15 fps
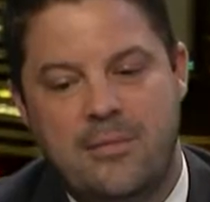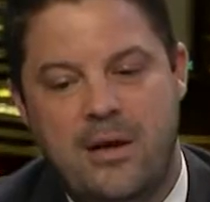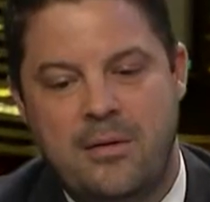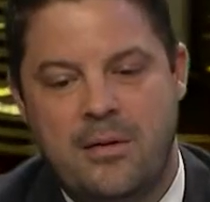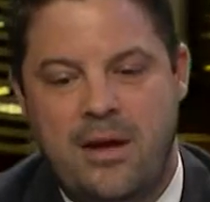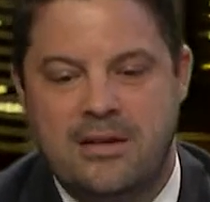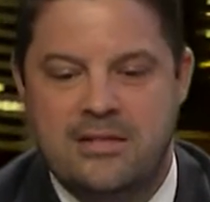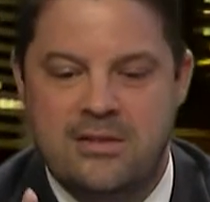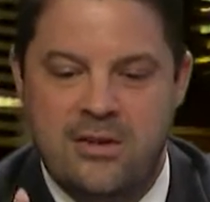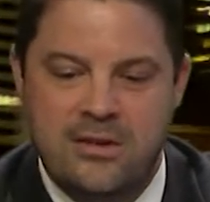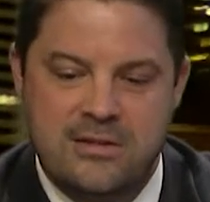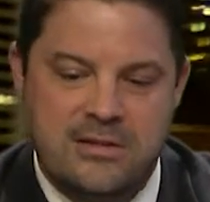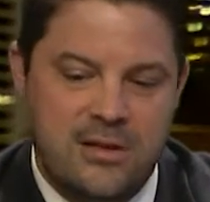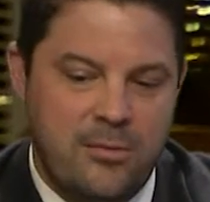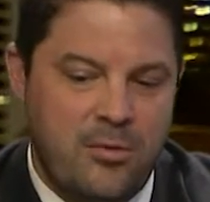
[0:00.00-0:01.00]
I, I saw
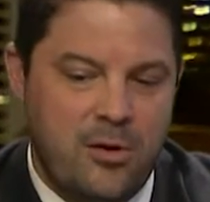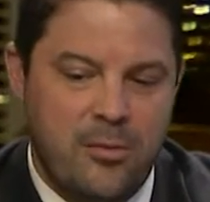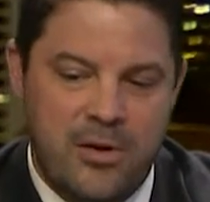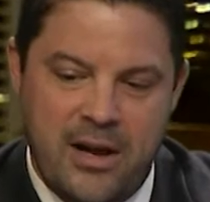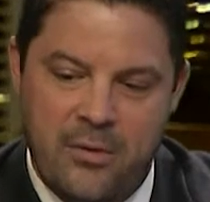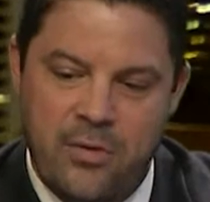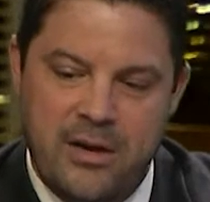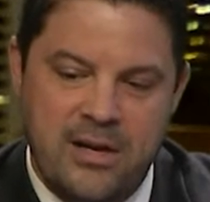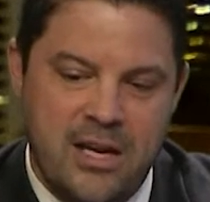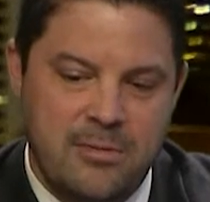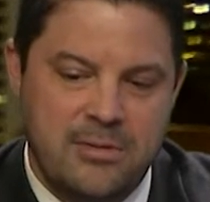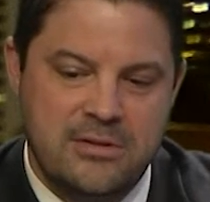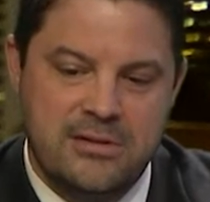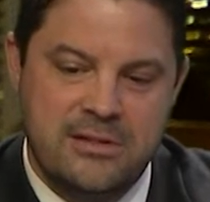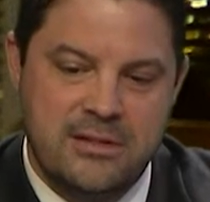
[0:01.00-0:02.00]
somewhere, but I wasn't
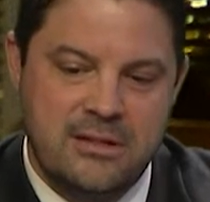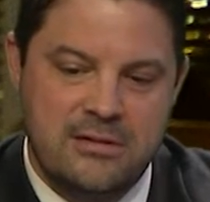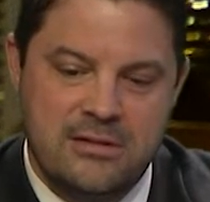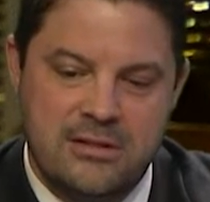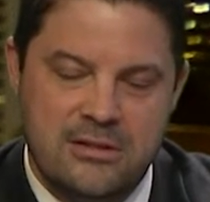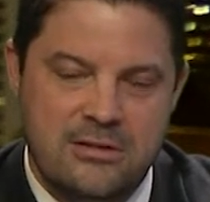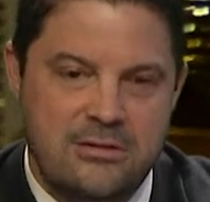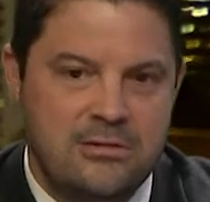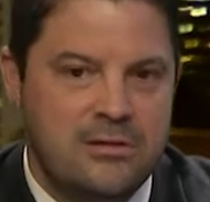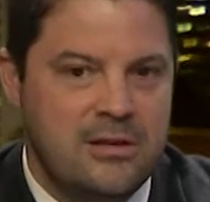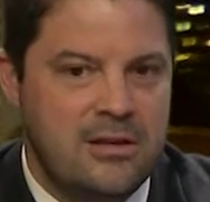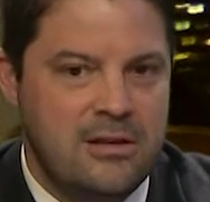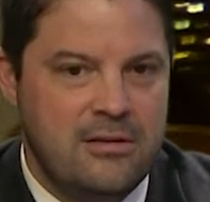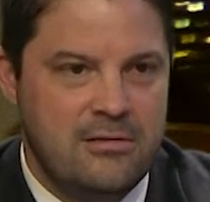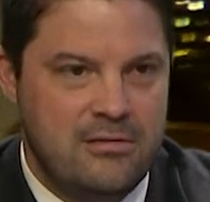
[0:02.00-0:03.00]
able to to
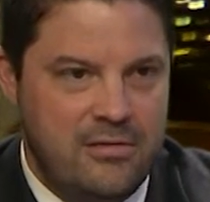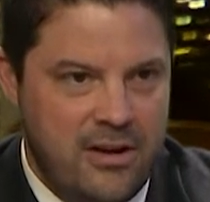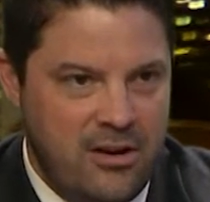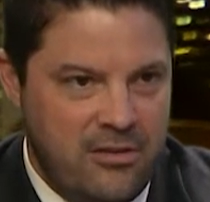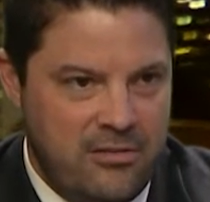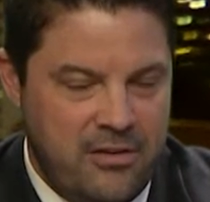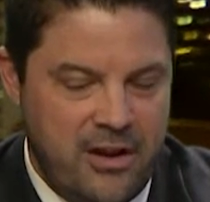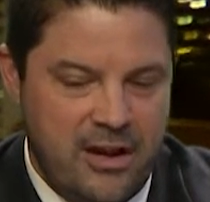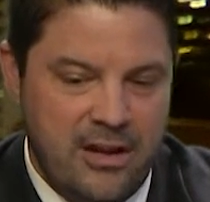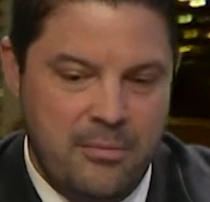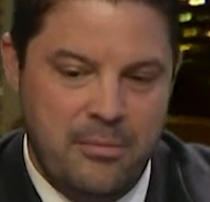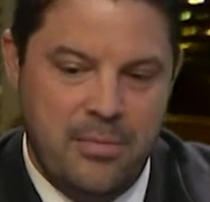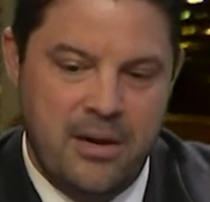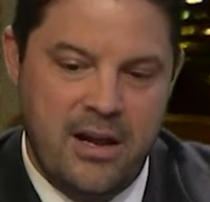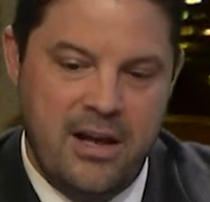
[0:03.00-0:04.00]
verify
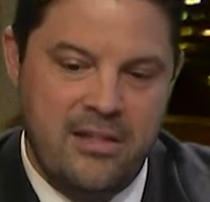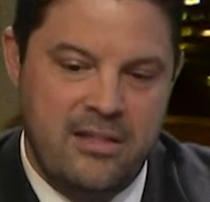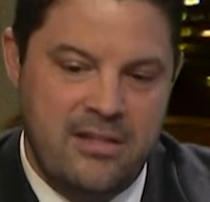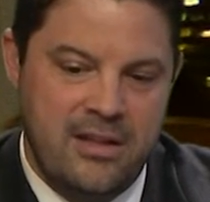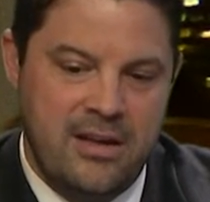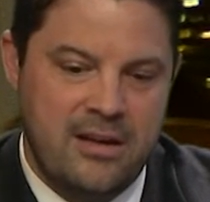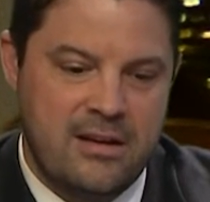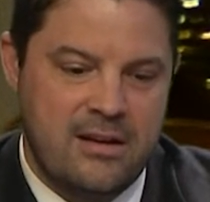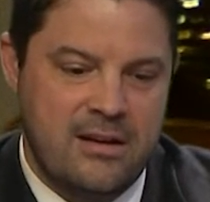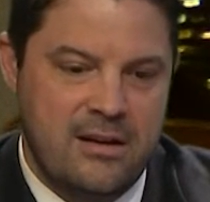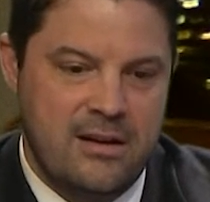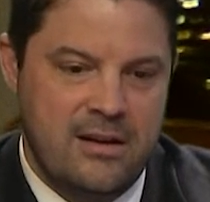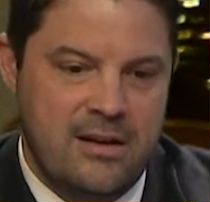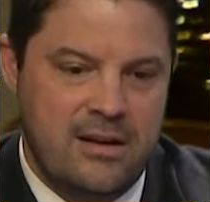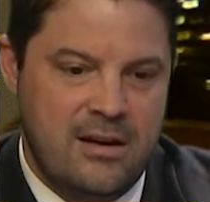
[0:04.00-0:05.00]
it. But I think
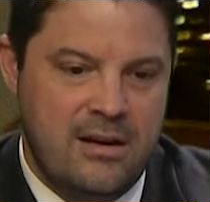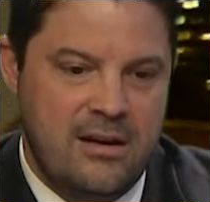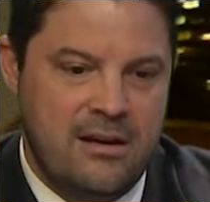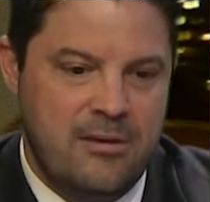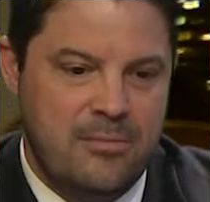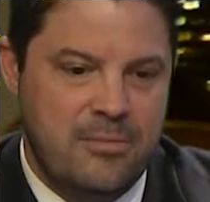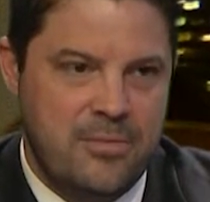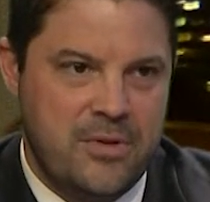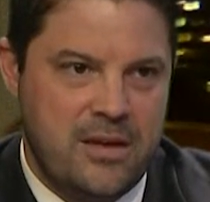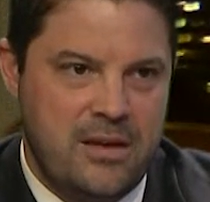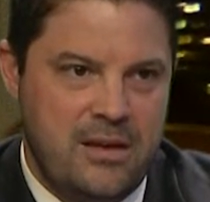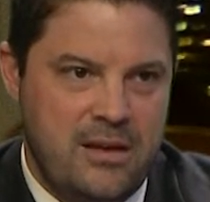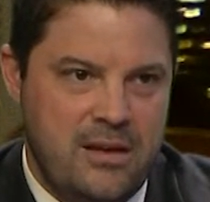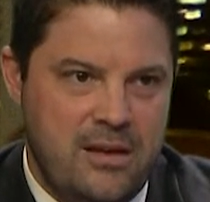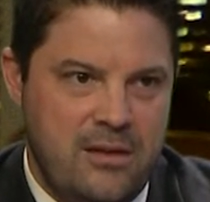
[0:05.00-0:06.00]
um,
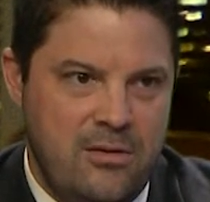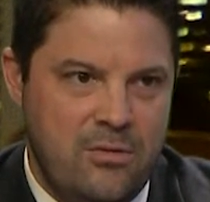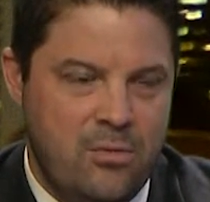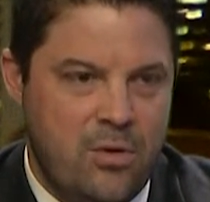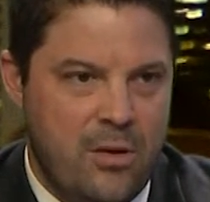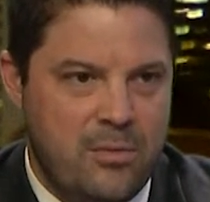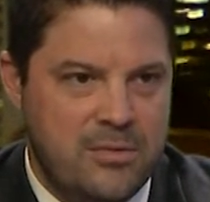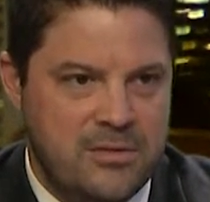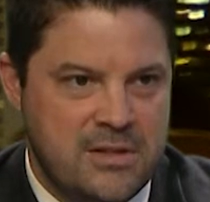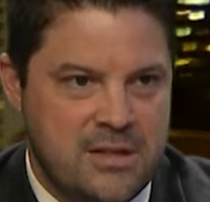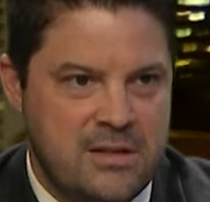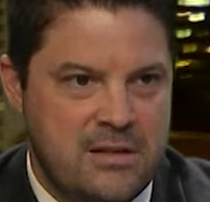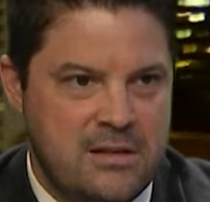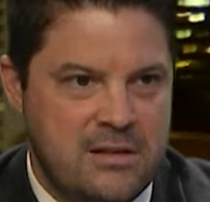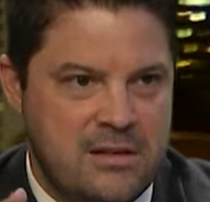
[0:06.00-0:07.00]
he
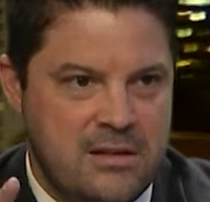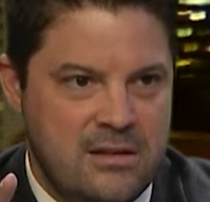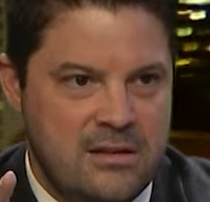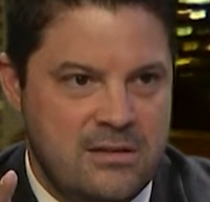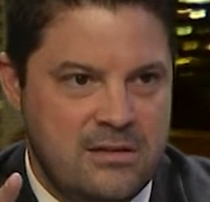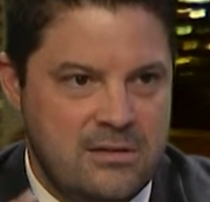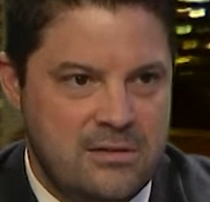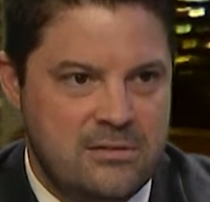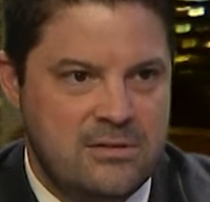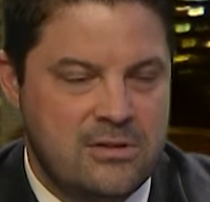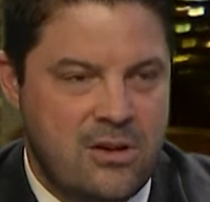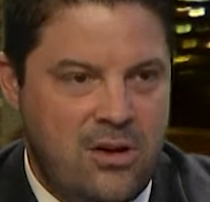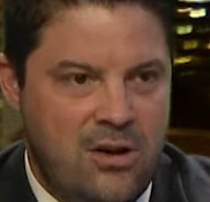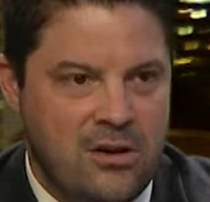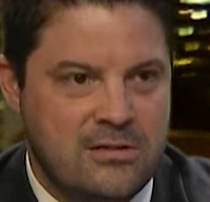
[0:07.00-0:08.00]
represented
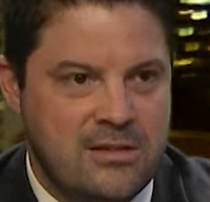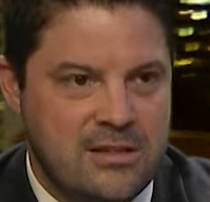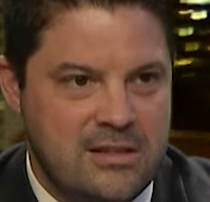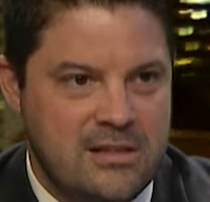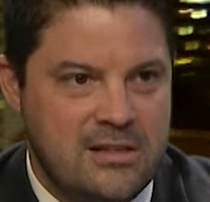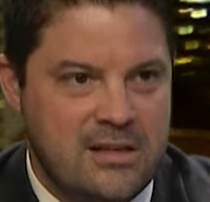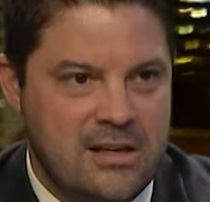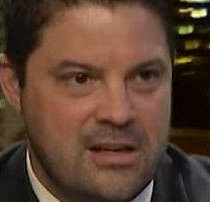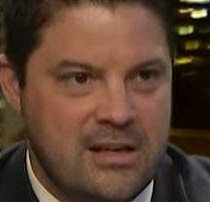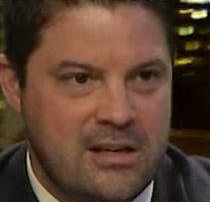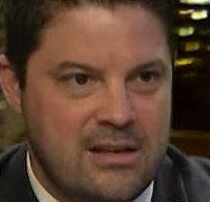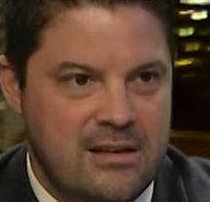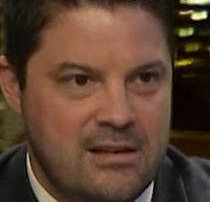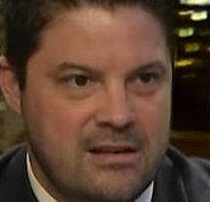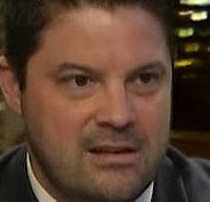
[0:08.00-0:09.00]
Susan Hawk, the
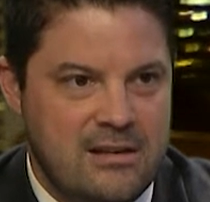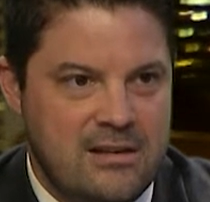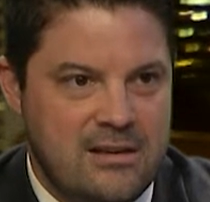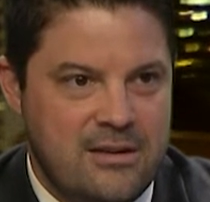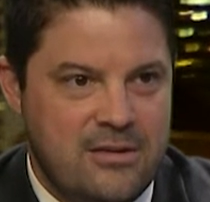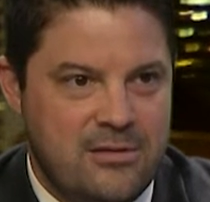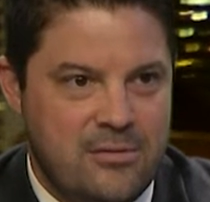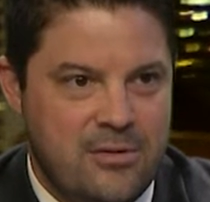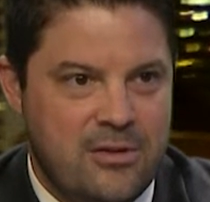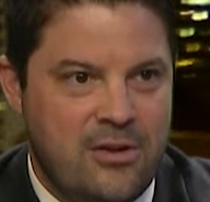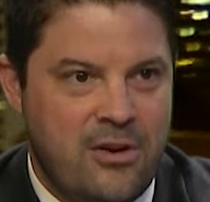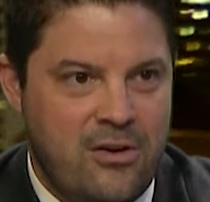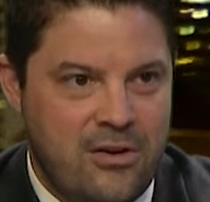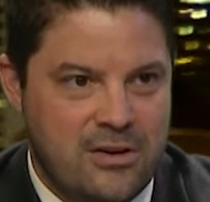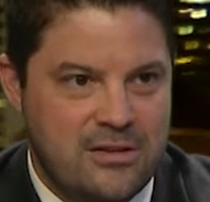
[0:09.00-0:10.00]
DA, with
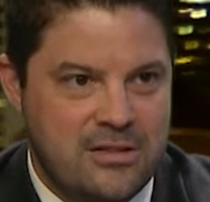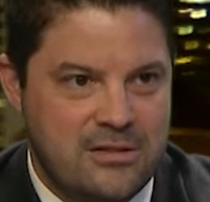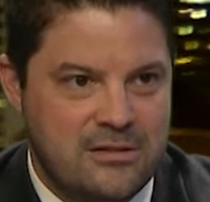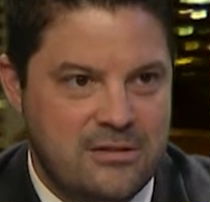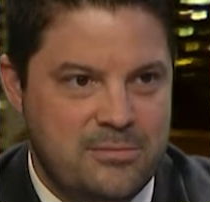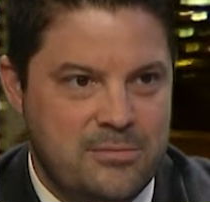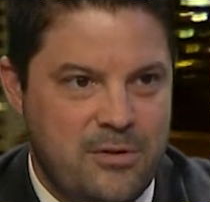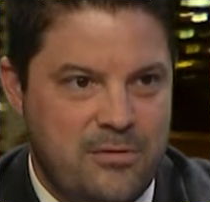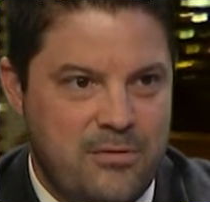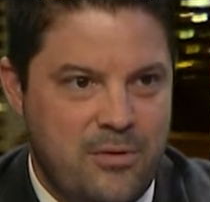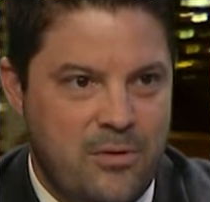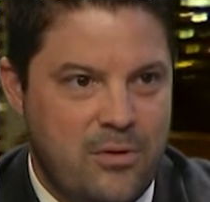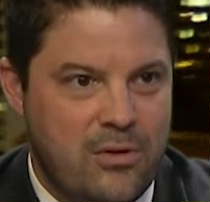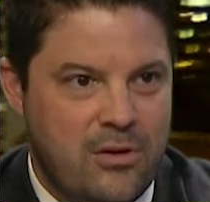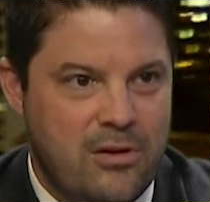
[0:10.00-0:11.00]
her issues
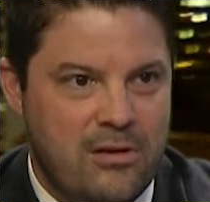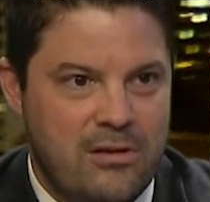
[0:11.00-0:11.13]
before.